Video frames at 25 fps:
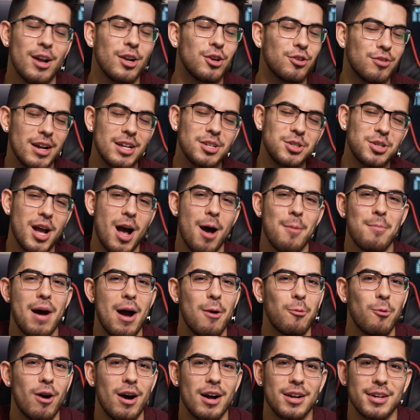Great job
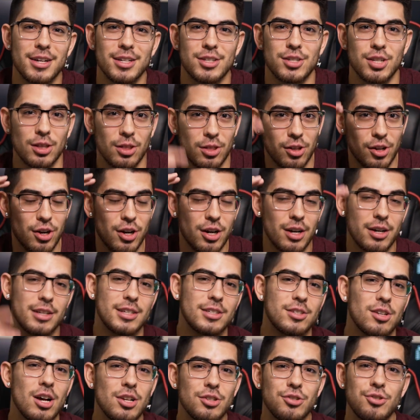by Wanda to learn.
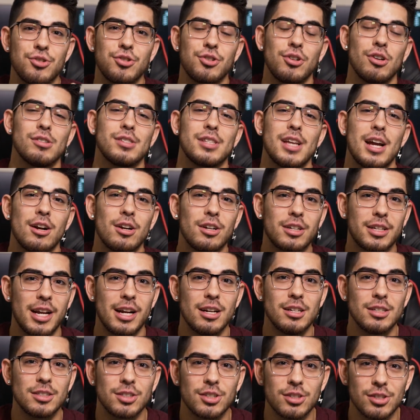This also shows that her
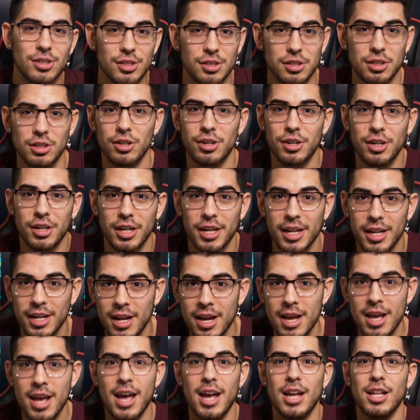character is
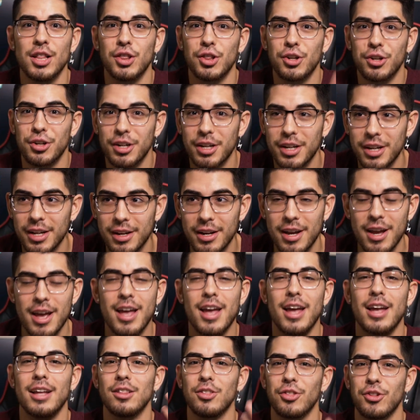learning and learning
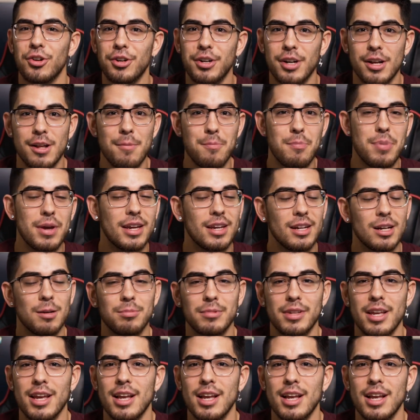and learning and picking up